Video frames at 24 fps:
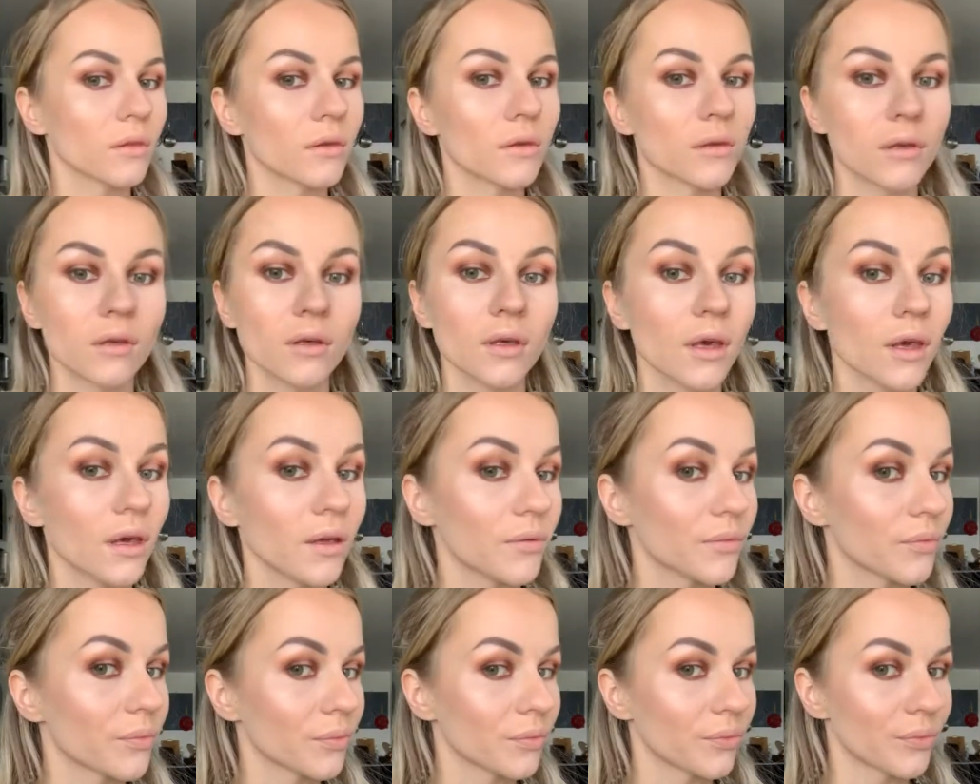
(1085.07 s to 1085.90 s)
Okay.
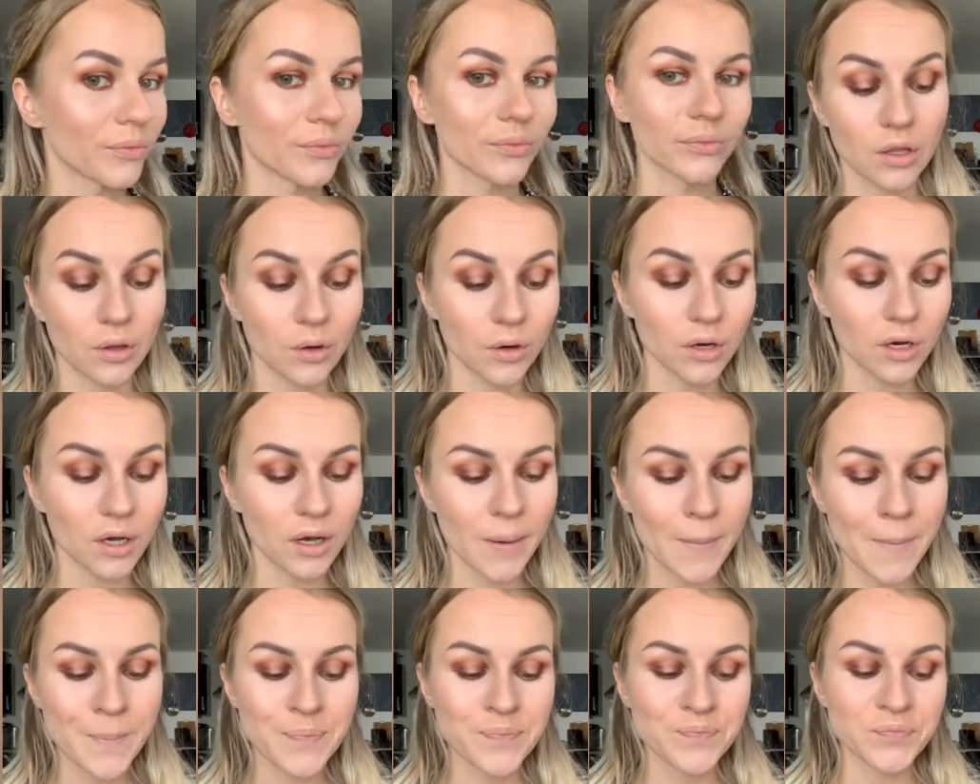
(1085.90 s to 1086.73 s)
Look,
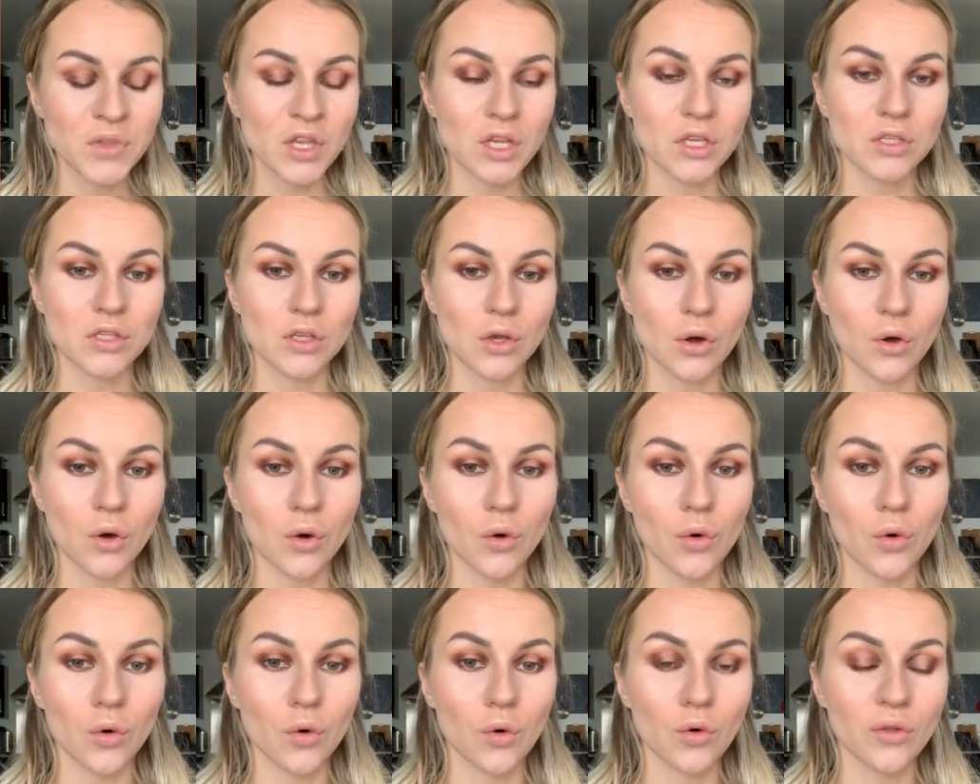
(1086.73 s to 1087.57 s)

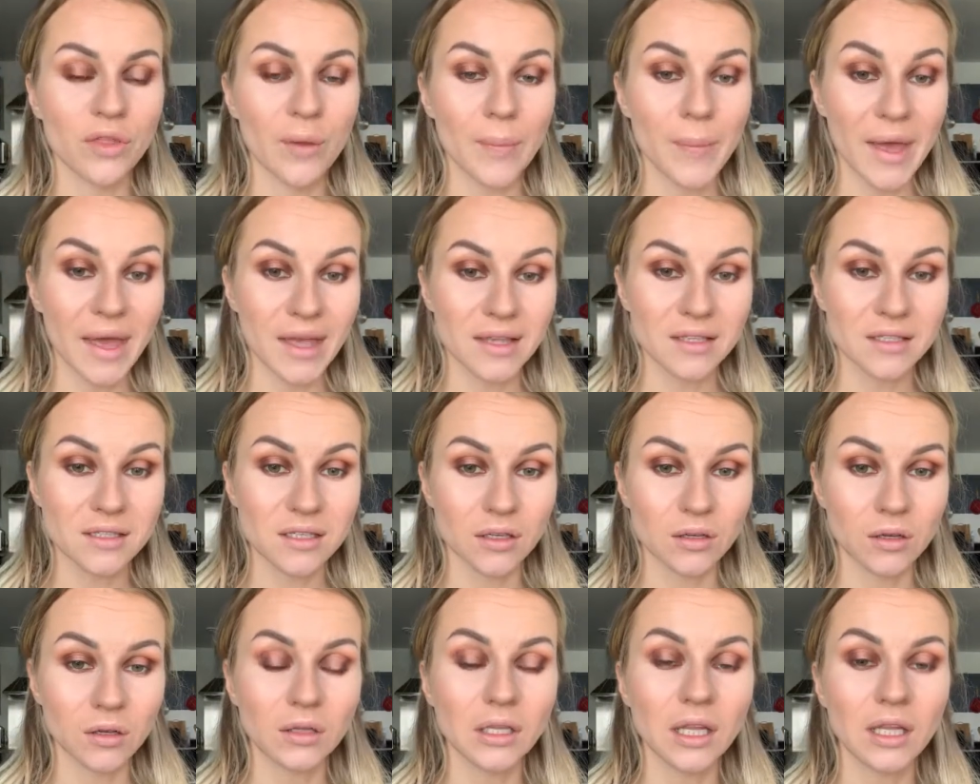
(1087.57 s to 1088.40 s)
so the
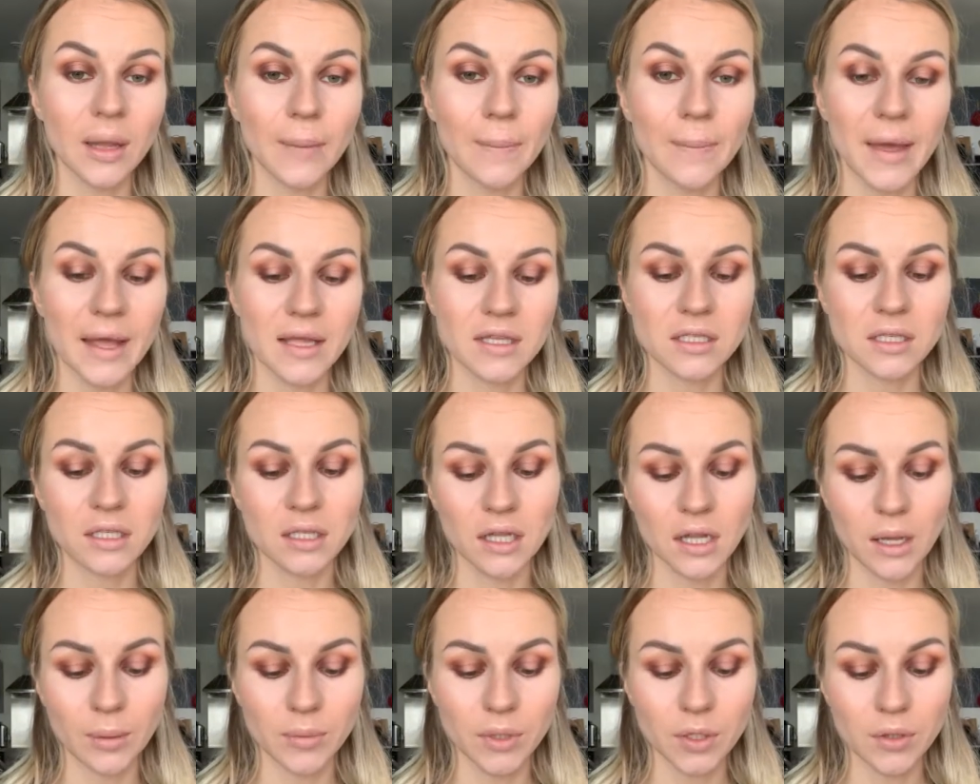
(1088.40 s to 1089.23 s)
pencil, the lip pencil
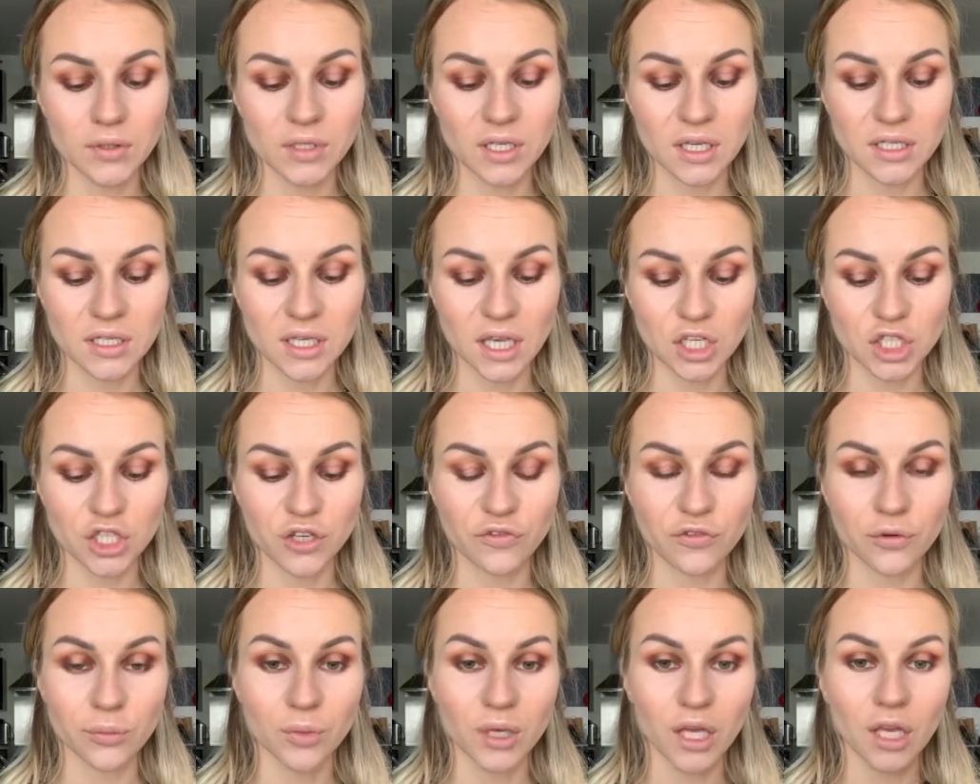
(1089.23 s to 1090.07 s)
that I'm using, is actually
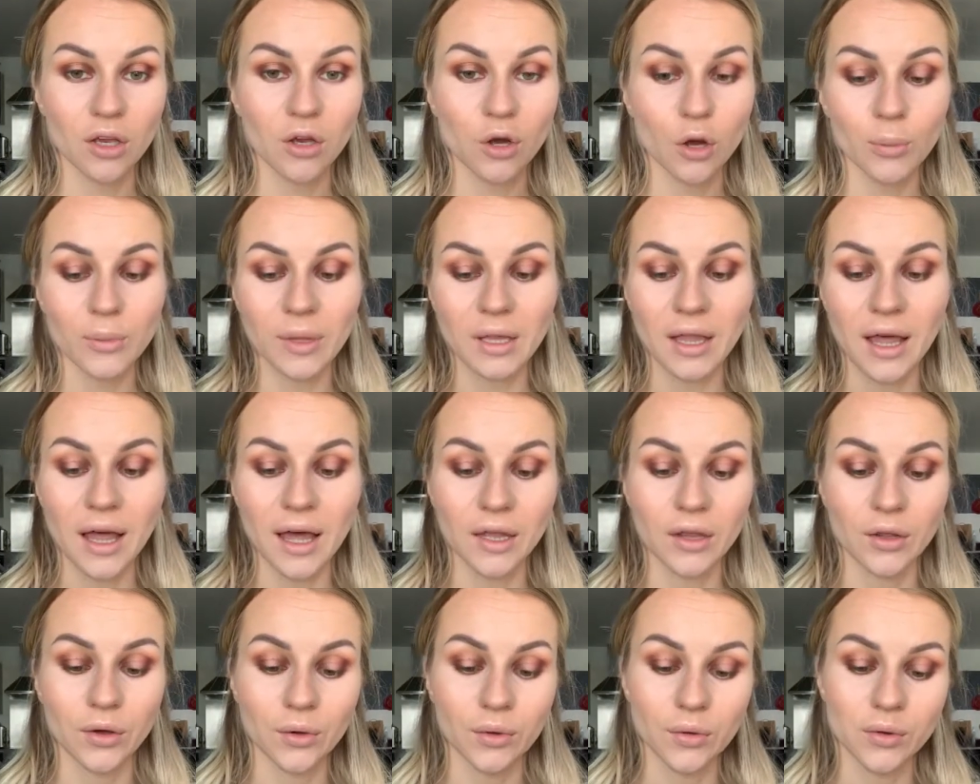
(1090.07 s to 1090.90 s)
from Kiko
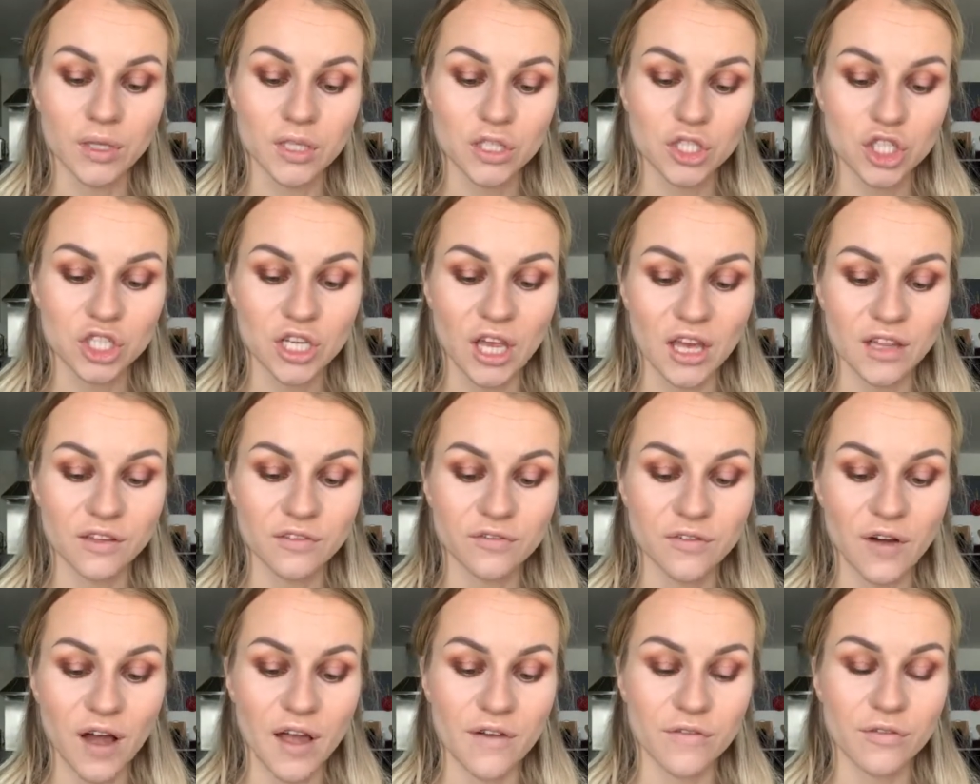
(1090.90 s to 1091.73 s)
Milano in shade
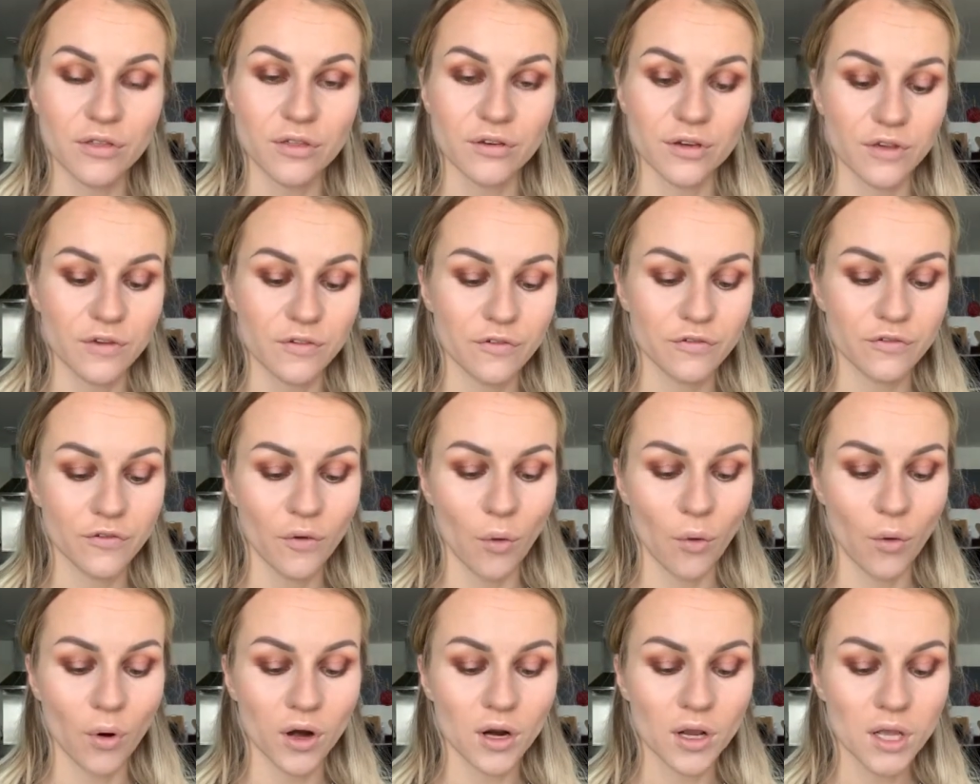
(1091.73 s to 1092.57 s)

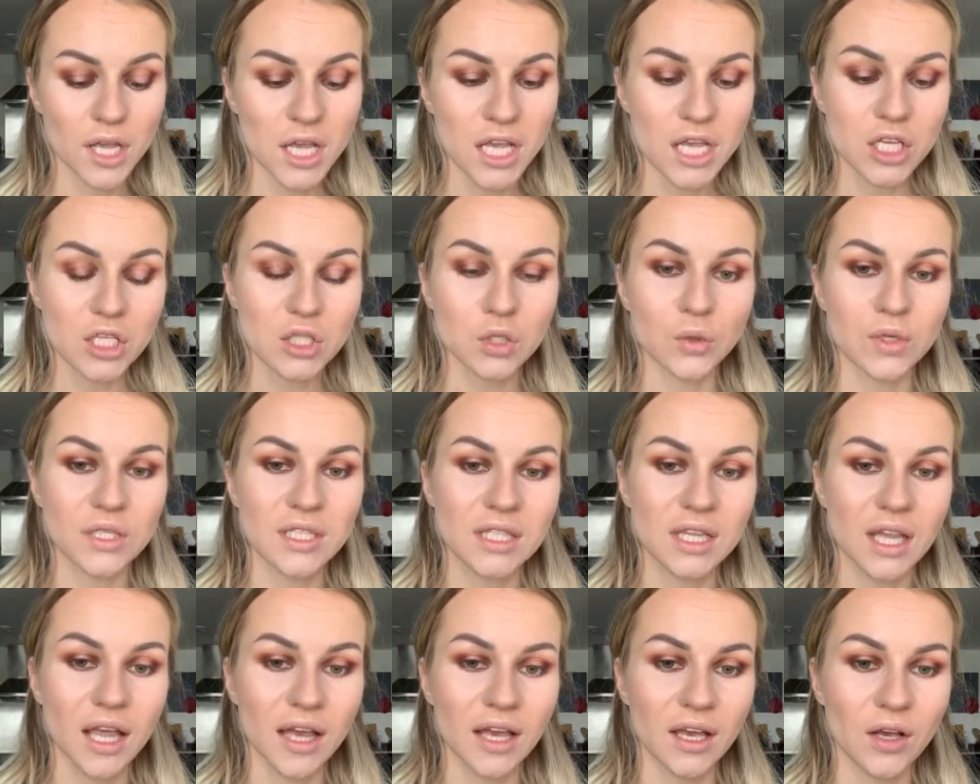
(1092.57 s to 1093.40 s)
534. So
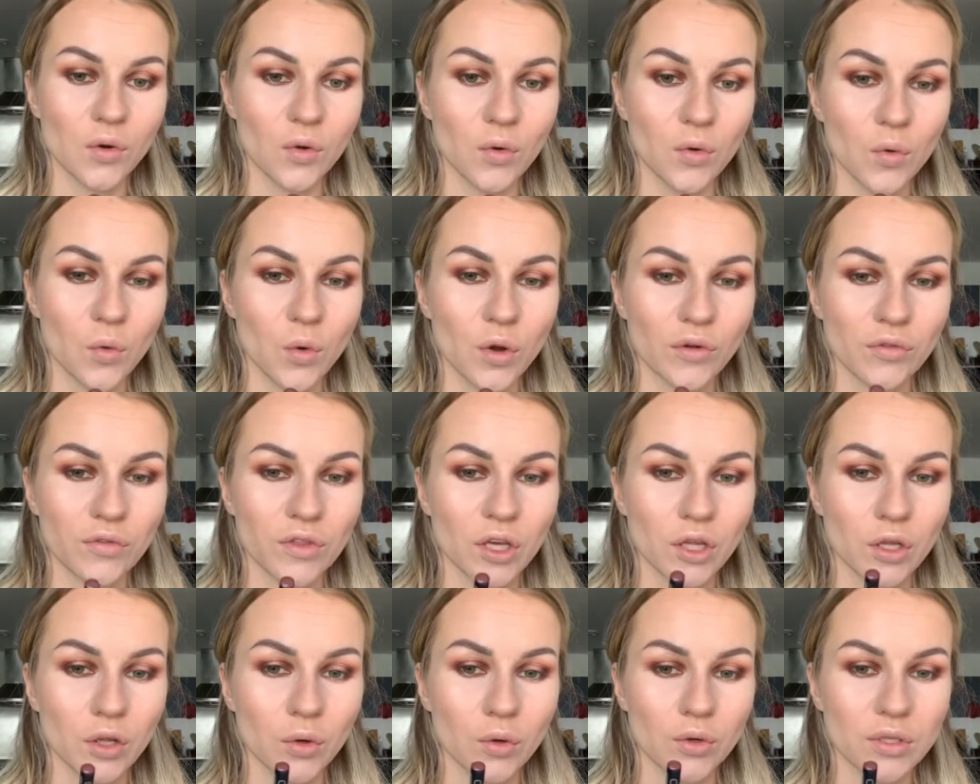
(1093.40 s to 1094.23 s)
it's like one of the
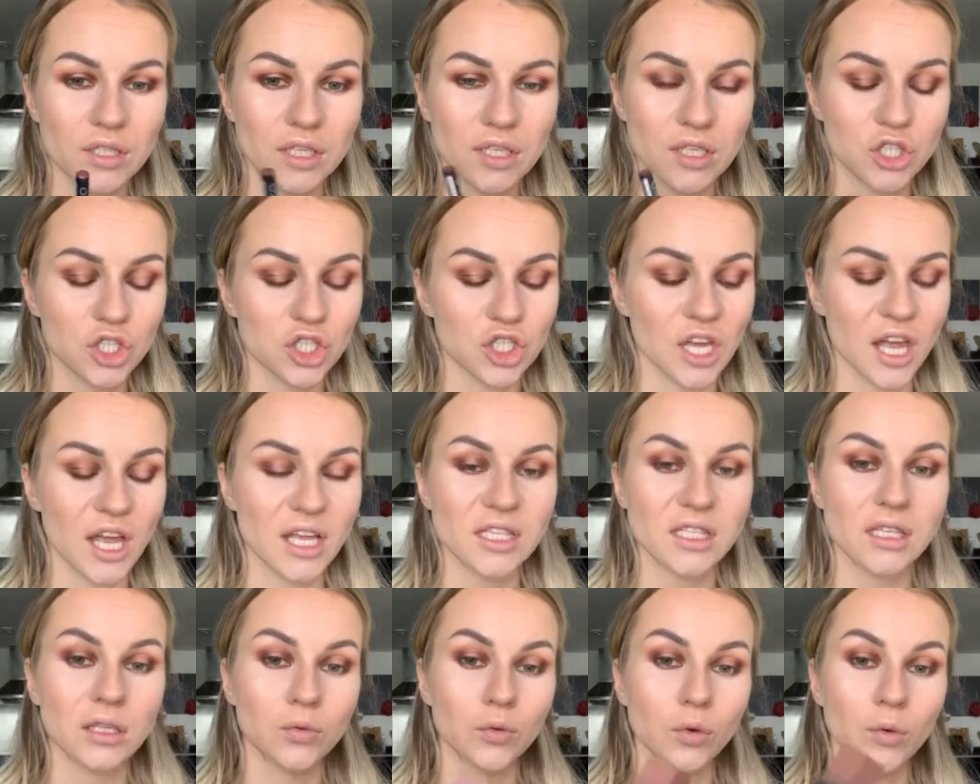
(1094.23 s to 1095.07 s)
closest
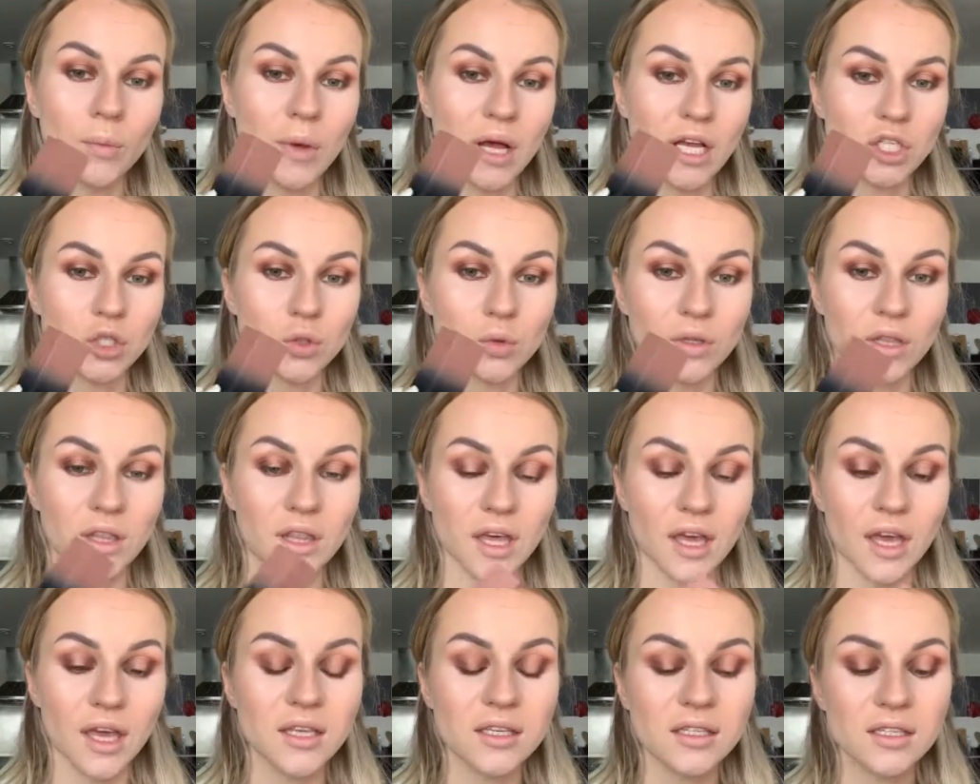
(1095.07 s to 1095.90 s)
shades that will match with
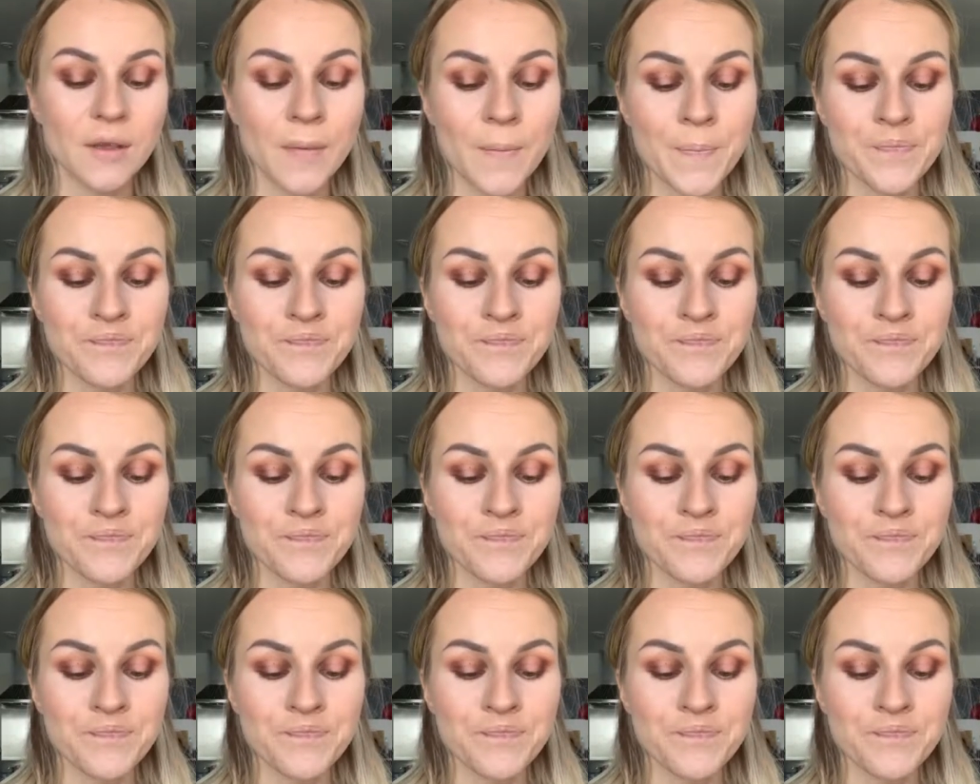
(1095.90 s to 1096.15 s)
this.